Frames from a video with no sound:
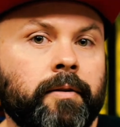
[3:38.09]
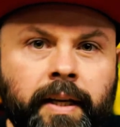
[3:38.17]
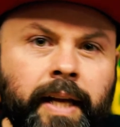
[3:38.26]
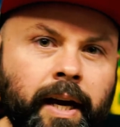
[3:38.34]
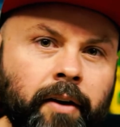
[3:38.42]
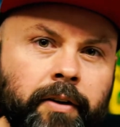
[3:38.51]

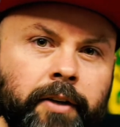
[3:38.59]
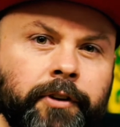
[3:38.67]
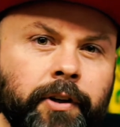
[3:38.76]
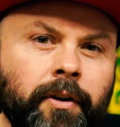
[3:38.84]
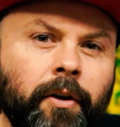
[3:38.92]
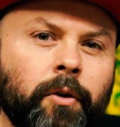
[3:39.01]
Now, if
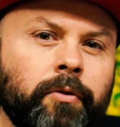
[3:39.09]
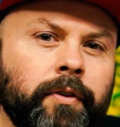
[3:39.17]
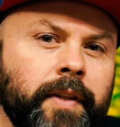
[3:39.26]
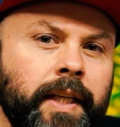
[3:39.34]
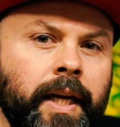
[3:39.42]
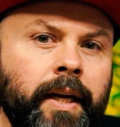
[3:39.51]
you're
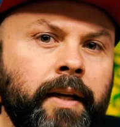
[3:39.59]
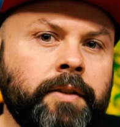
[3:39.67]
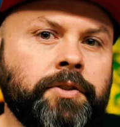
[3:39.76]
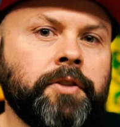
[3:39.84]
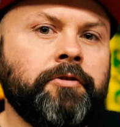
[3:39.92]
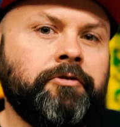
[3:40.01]
over the
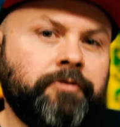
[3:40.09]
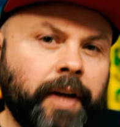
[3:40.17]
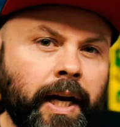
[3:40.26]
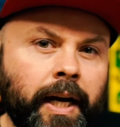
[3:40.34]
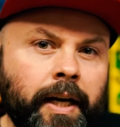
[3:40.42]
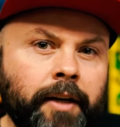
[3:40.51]
age of
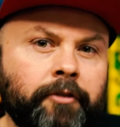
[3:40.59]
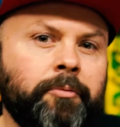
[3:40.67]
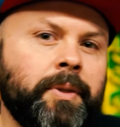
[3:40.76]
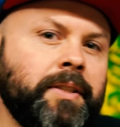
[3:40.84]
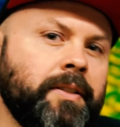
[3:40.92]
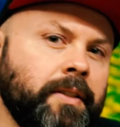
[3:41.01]
5,
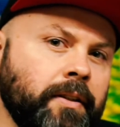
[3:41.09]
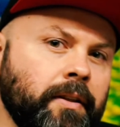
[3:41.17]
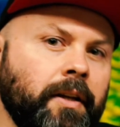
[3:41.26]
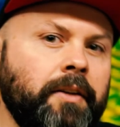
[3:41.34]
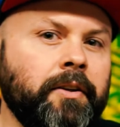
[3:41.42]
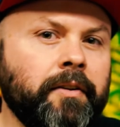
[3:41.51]
but still
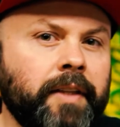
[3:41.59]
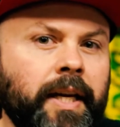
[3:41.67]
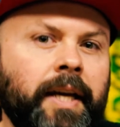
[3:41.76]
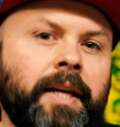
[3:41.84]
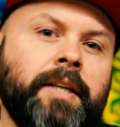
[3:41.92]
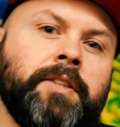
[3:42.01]
under the
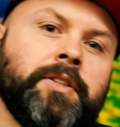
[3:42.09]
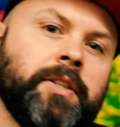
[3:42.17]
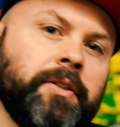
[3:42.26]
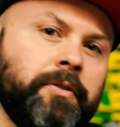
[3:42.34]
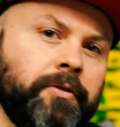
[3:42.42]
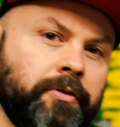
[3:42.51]
age
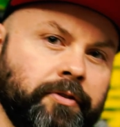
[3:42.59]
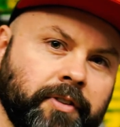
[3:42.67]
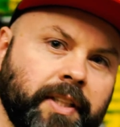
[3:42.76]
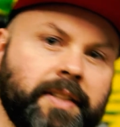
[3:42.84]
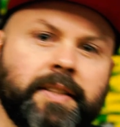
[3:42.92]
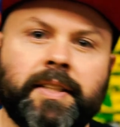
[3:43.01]
of,
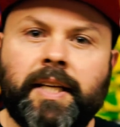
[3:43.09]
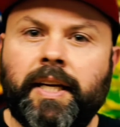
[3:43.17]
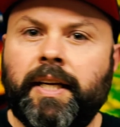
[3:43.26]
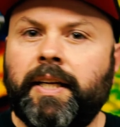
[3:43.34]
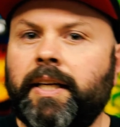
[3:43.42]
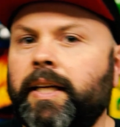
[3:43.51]
let's
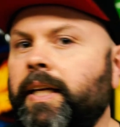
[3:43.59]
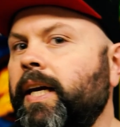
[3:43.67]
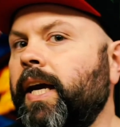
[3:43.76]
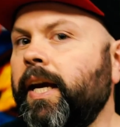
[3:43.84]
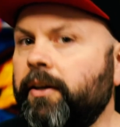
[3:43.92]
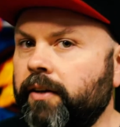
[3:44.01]
say,
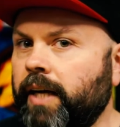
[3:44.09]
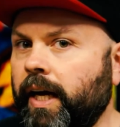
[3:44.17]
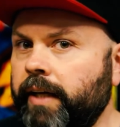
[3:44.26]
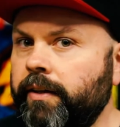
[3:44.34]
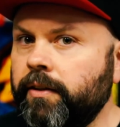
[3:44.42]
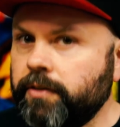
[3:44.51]
8 or
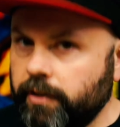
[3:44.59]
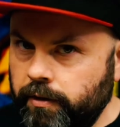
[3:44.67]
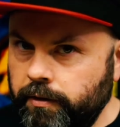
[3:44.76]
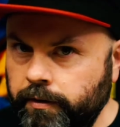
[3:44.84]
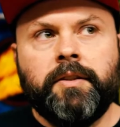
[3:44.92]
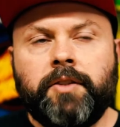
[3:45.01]
9 years
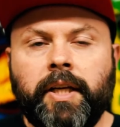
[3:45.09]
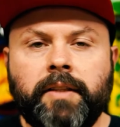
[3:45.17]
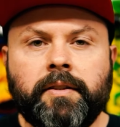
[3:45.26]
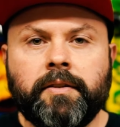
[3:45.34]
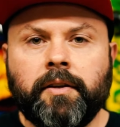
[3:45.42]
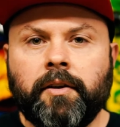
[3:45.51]
old,
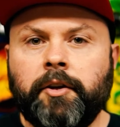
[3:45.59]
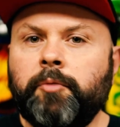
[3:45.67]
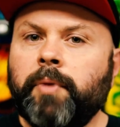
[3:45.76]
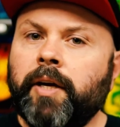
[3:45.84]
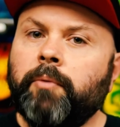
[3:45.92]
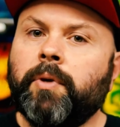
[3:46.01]
chances are you
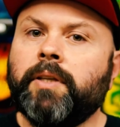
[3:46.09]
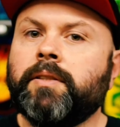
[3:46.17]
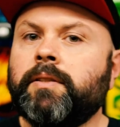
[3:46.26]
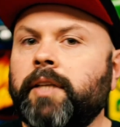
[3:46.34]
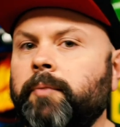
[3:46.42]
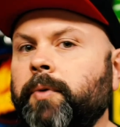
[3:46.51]
might want to
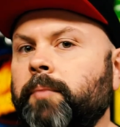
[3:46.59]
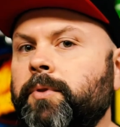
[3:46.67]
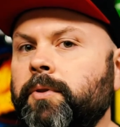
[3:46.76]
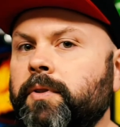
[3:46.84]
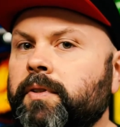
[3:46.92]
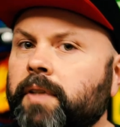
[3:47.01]
step up
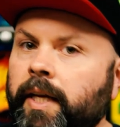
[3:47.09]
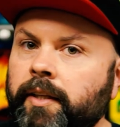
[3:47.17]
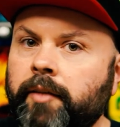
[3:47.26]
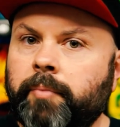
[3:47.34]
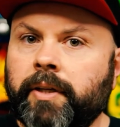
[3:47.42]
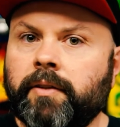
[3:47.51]
to a
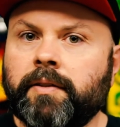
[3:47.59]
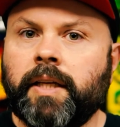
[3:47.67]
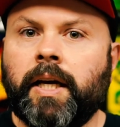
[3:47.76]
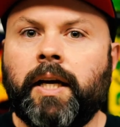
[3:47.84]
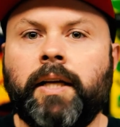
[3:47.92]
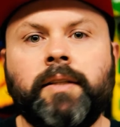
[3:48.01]
slightly bigger
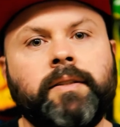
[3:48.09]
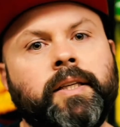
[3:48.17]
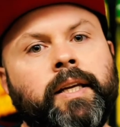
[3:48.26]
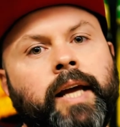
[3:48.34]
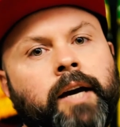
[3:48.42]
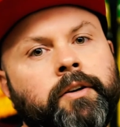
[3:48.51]
size,
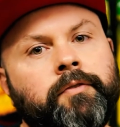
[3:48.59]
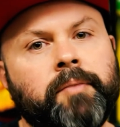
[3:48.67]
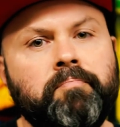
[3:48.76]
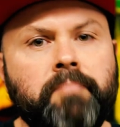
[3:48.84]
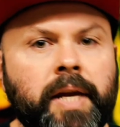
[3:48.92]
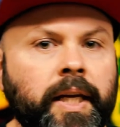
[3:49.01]
get out of the
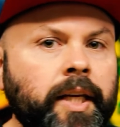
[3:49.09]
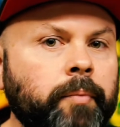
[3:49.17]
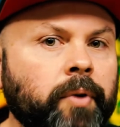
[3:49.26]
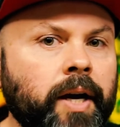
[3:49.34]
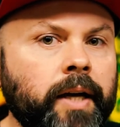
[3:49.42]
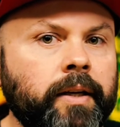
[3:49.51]
mini
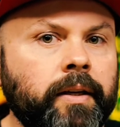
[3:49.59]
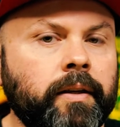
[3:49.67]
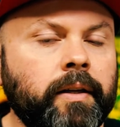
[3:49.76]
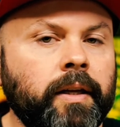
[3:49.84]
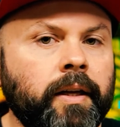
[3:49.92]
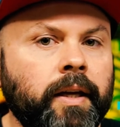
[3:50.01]

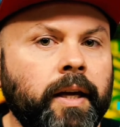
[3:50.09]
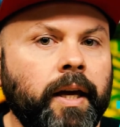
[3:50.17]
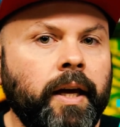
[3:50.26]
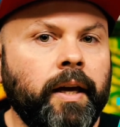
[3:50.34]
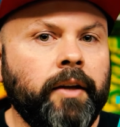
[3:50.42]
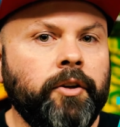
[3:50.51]
bracket,
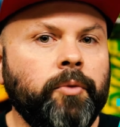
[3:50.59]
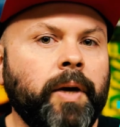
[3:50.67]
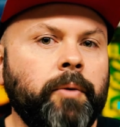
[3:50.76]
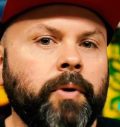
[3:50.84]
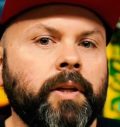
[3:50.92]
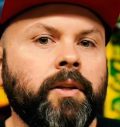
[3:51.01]
and you
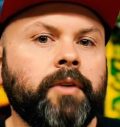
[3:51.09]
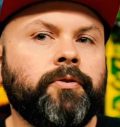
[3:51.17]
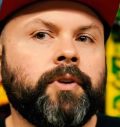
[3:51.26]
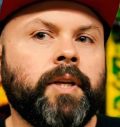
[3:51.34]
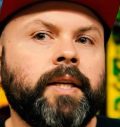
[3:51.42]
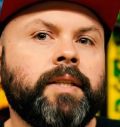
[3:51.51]
might want to look
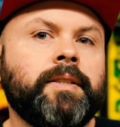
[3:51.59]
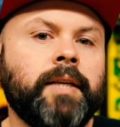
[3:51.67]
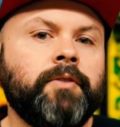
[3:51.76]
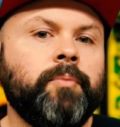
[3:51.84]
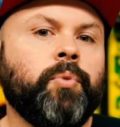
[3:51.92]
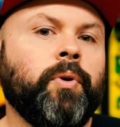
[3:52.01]
for like a
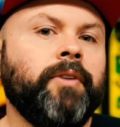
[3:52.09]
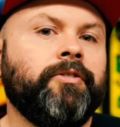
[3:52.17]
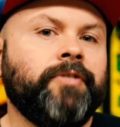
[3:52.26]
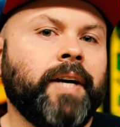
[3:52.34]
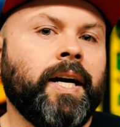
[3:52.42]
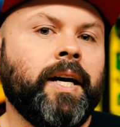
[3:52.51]

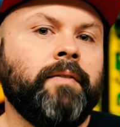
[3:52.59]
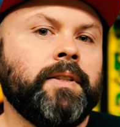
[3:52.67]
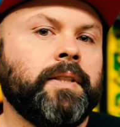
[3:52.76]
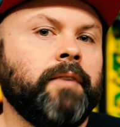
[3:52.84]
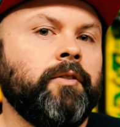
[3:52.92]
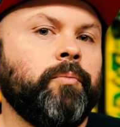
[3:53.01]
7.5 to
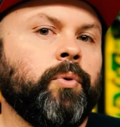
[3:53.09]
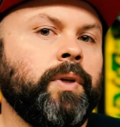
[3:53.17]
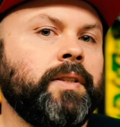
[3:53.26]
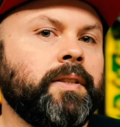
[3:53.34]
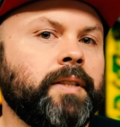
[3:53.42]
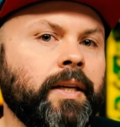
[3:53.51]

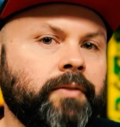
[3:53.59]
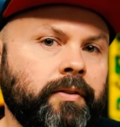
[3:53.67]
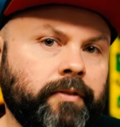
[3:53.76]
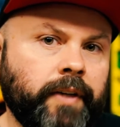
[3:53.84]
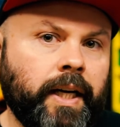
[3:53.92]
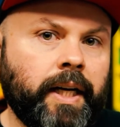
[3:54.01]

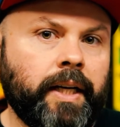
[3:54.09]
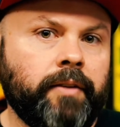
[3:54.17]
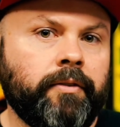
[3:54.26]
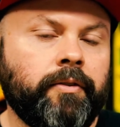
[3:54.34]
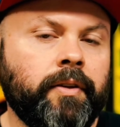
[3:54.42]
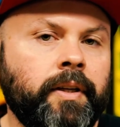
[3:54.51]

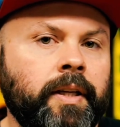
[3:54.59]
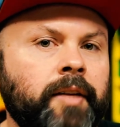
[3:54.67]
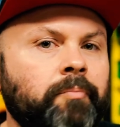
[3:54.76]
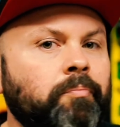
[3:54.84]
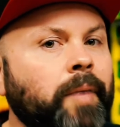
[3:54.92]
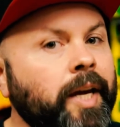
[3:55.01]
7.75,
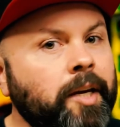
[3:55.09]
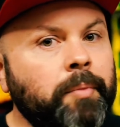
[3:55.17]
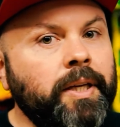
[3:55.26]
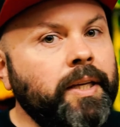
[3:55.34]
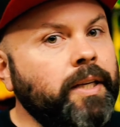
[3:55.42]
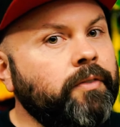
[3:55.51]

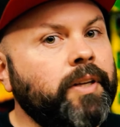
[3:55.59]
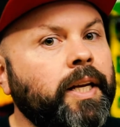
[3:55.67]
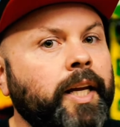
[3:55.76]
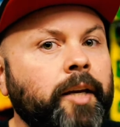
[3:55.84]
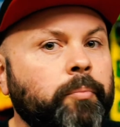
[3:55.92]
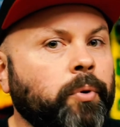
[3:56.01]
maybe even an
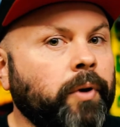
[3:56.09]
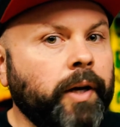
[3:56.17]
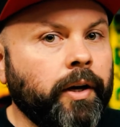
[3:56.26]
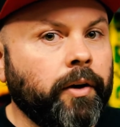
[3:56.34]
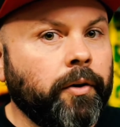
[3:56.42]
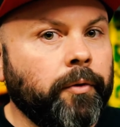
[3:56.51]

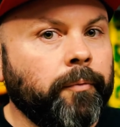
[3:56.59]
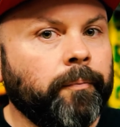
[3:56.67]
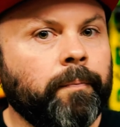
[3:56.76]
8.0.